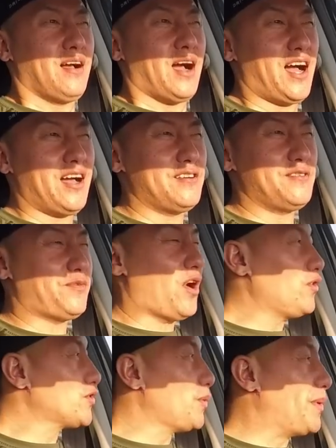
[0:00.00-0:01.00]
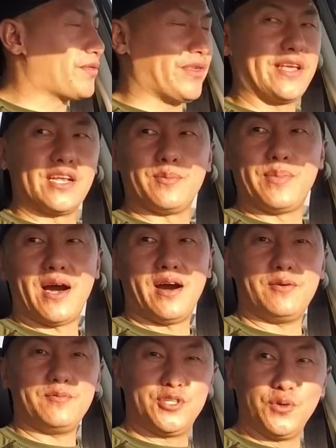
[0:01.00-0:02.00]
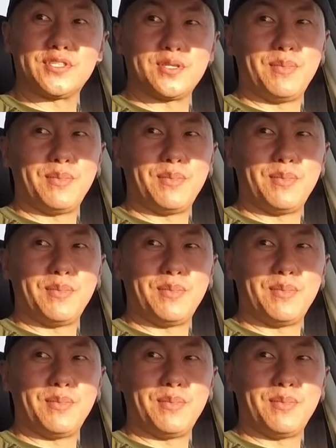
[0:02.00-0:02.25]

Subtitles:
I've also been thinking about doing some